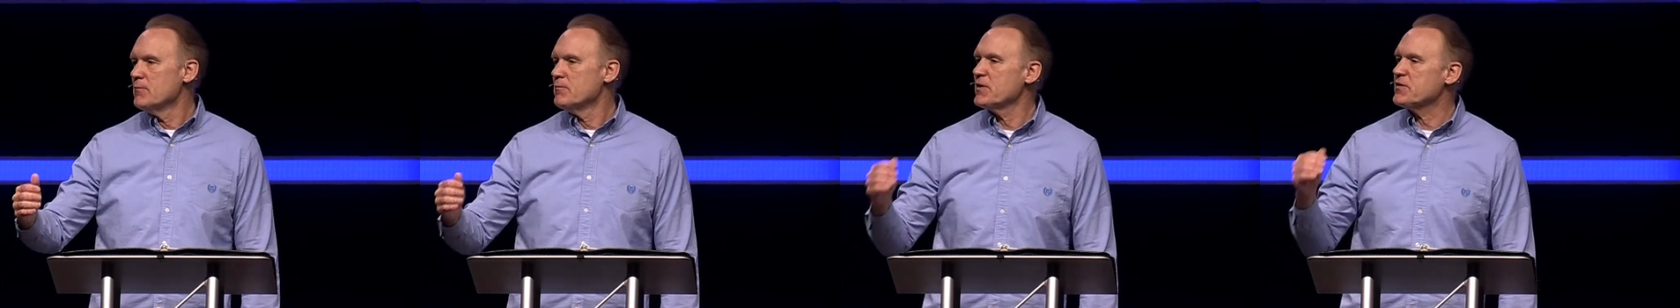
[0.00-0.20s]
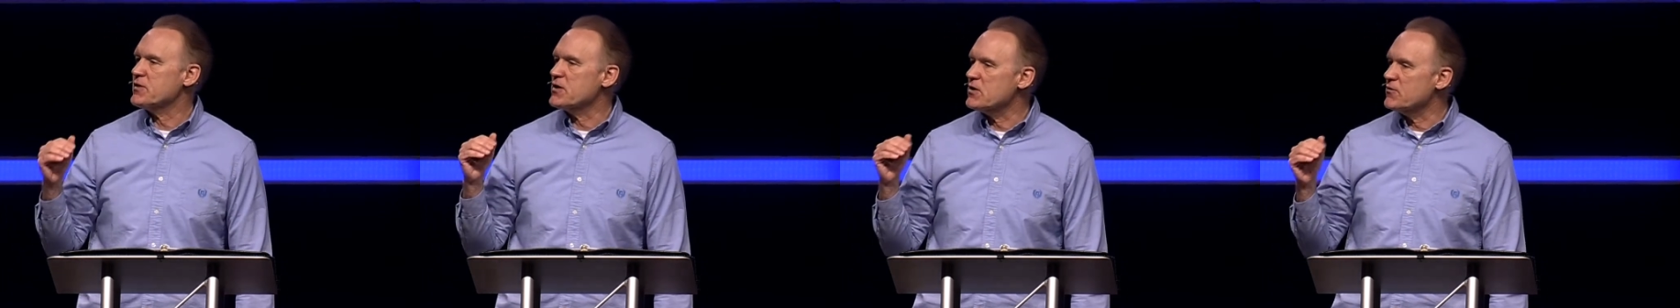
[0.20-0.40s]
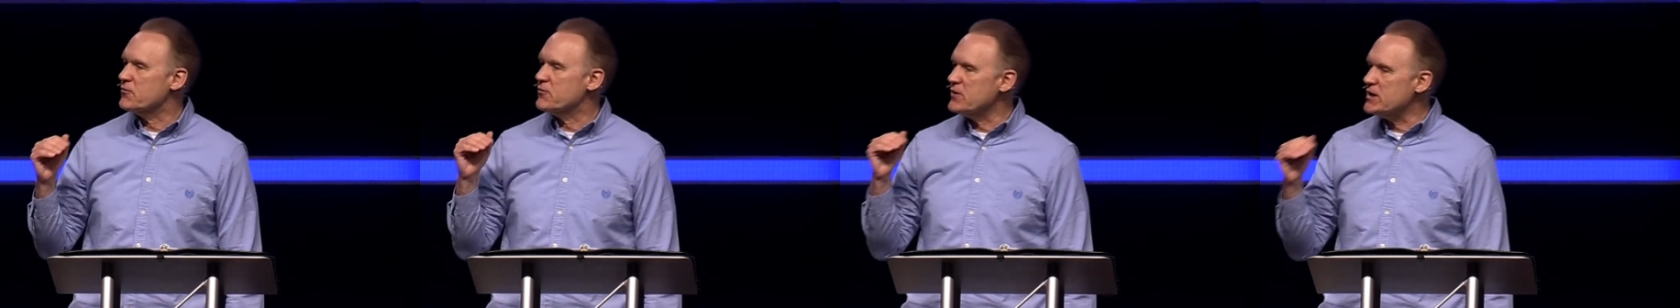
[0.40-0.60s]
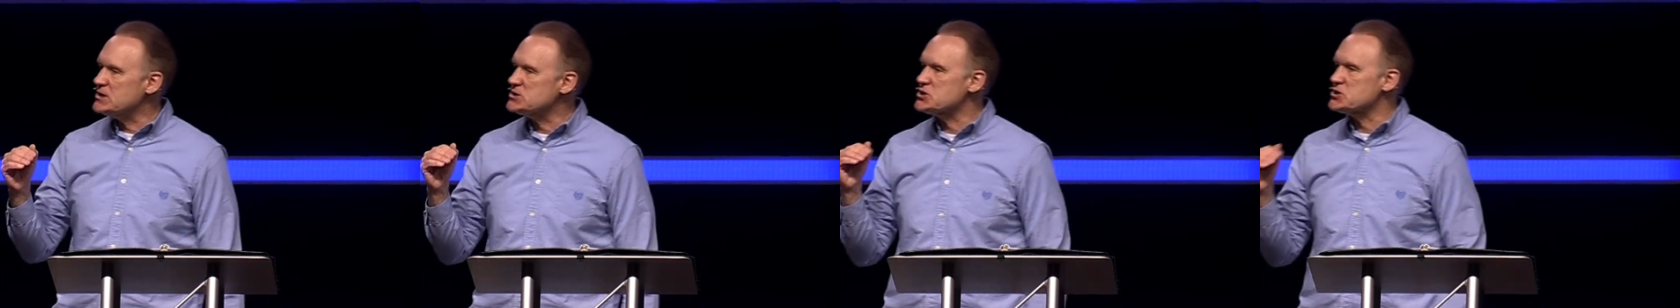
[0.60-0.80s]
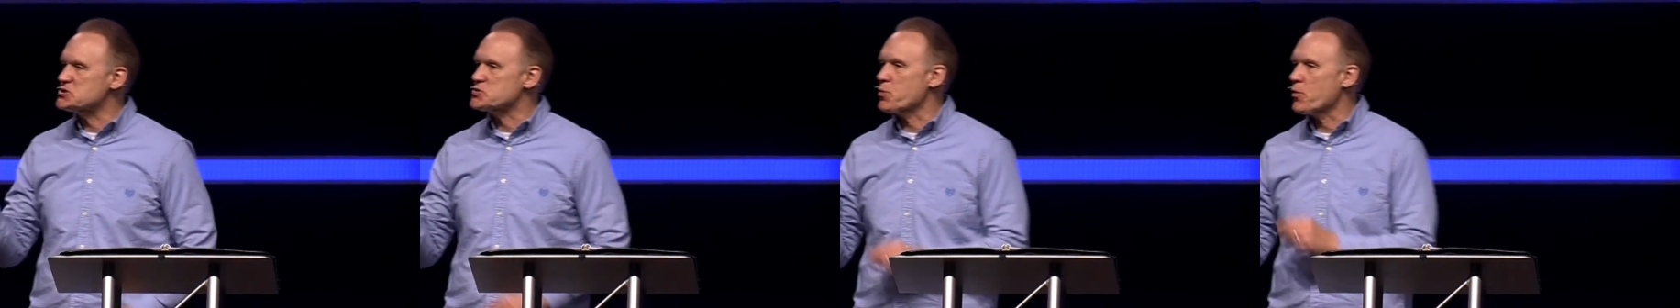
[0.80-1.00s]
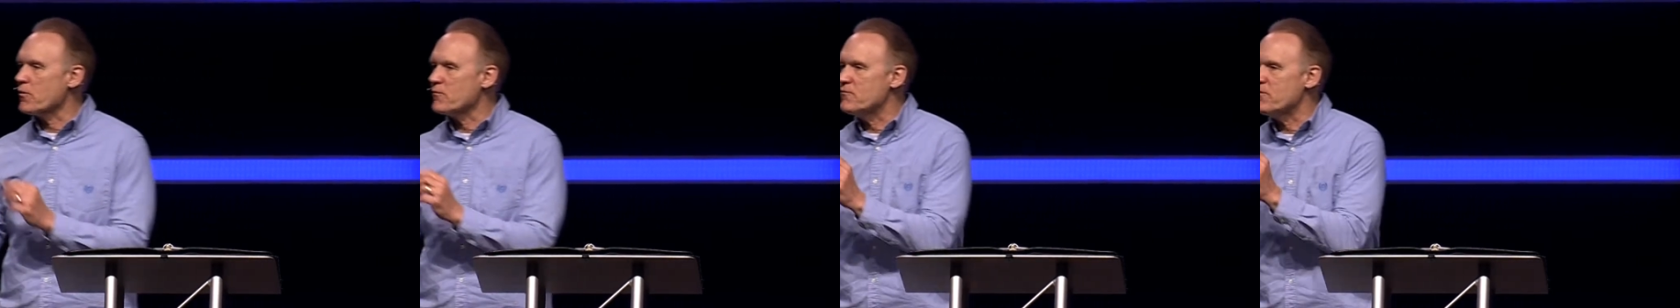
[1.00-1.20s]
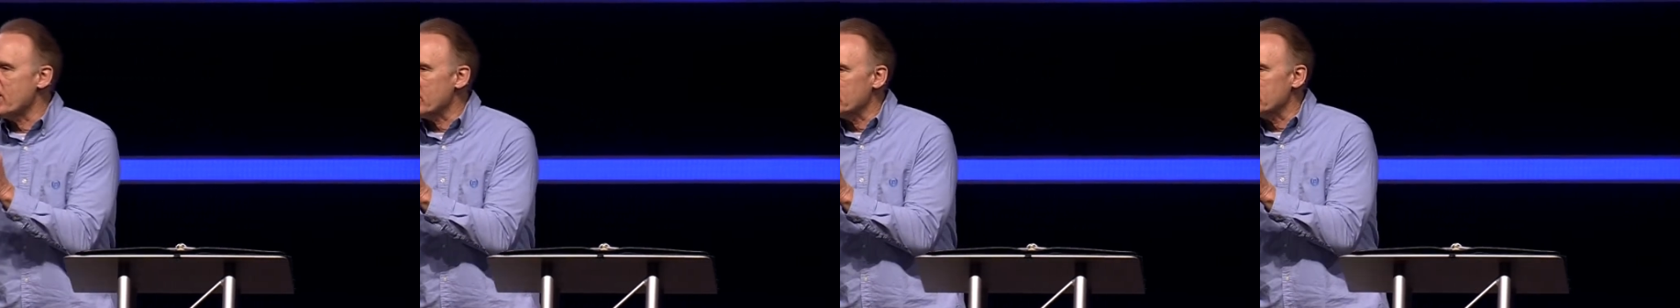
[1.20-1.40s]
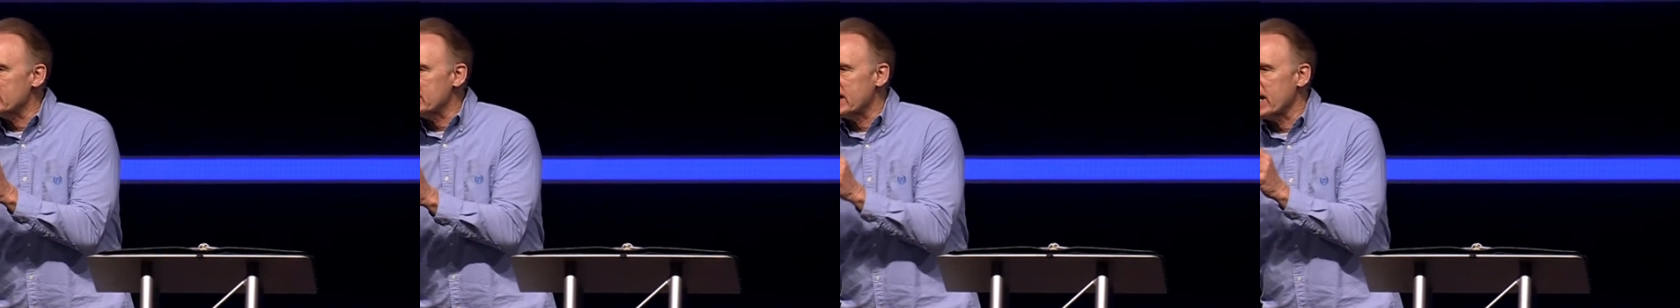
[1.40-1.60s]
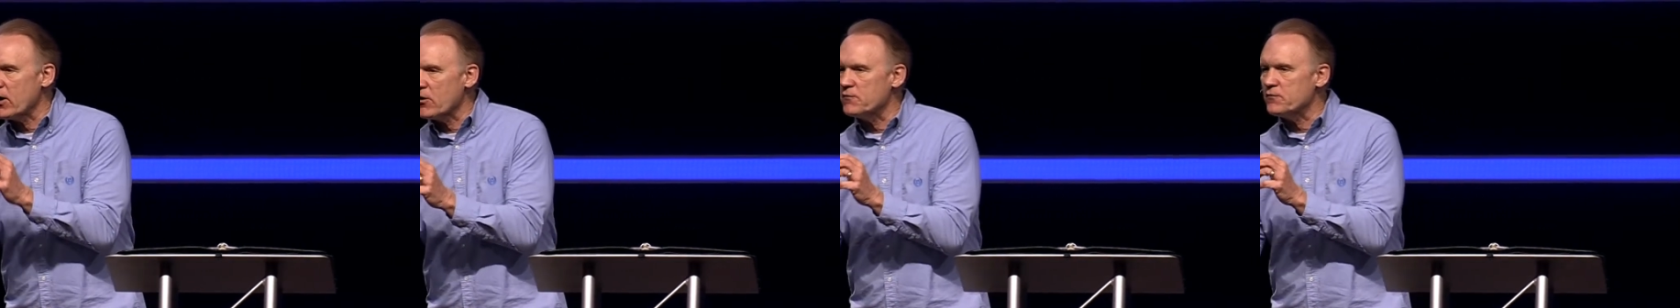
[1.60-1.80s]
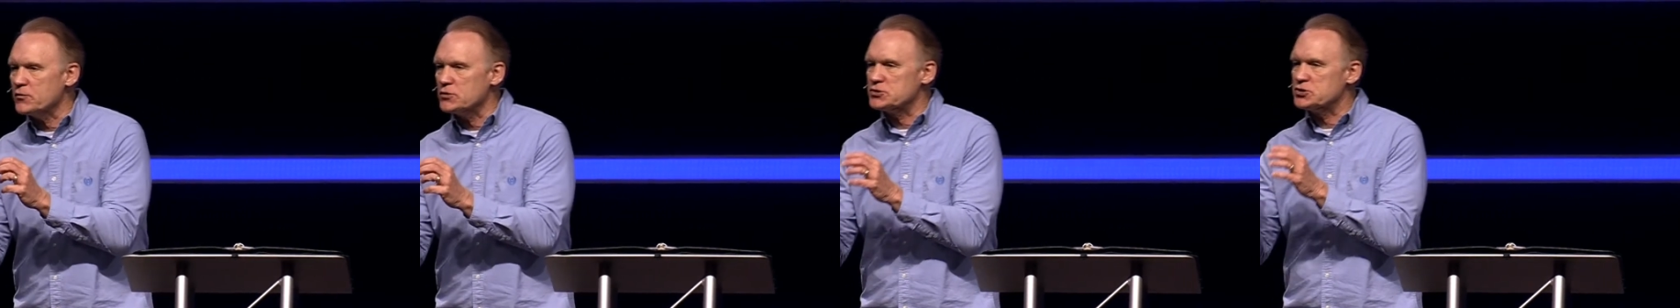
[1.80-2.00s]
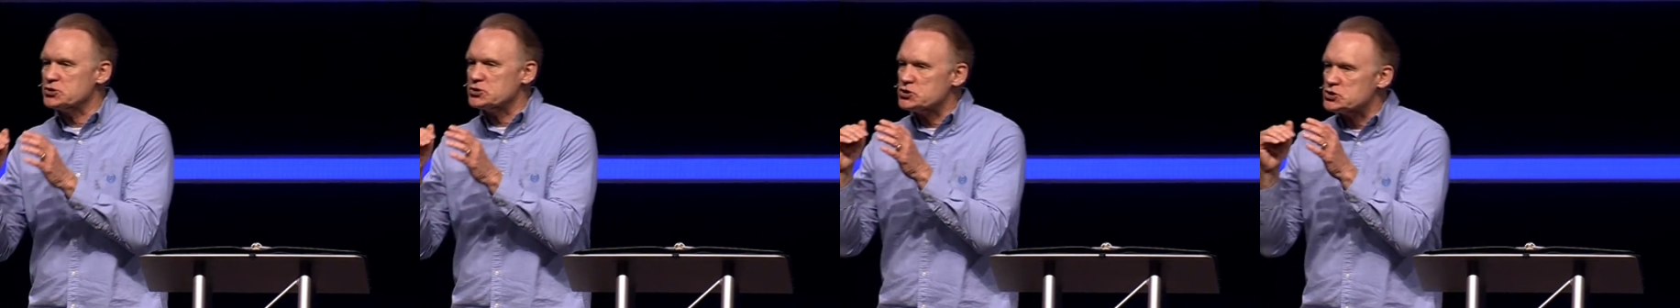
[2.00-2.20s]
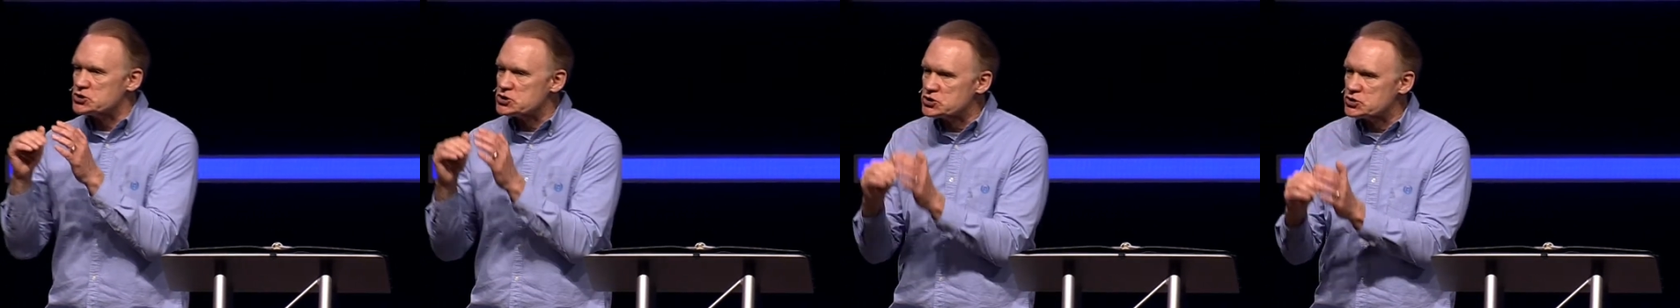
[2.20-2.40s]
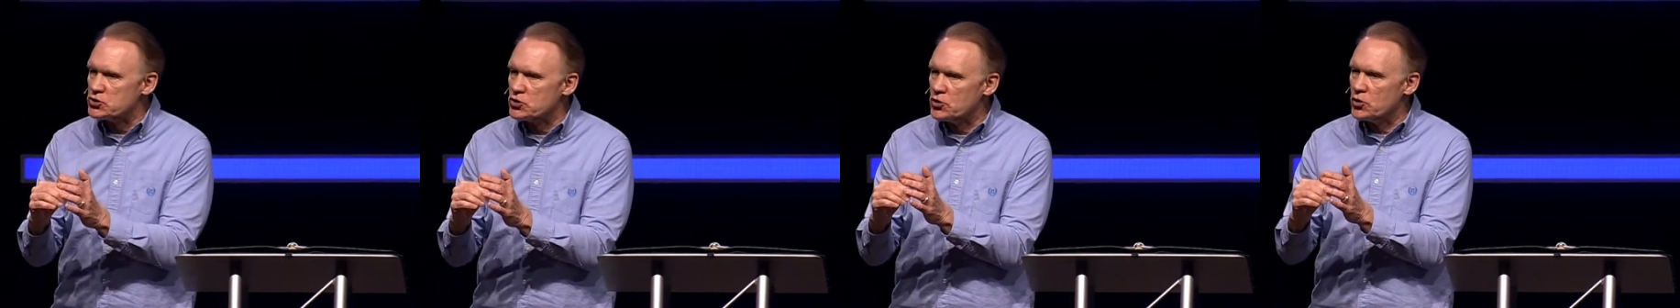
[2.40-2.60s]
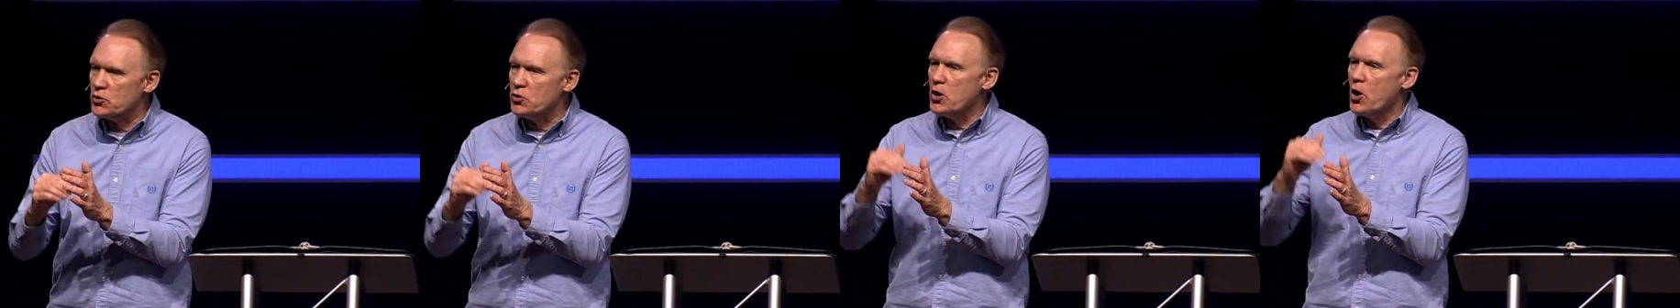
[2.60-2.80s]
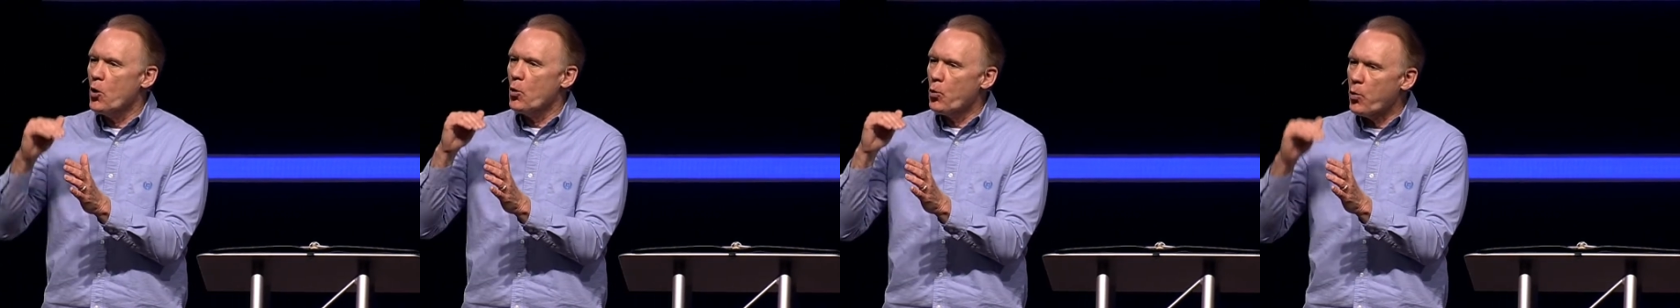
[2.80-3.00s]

But the Ephesians were very careful to discern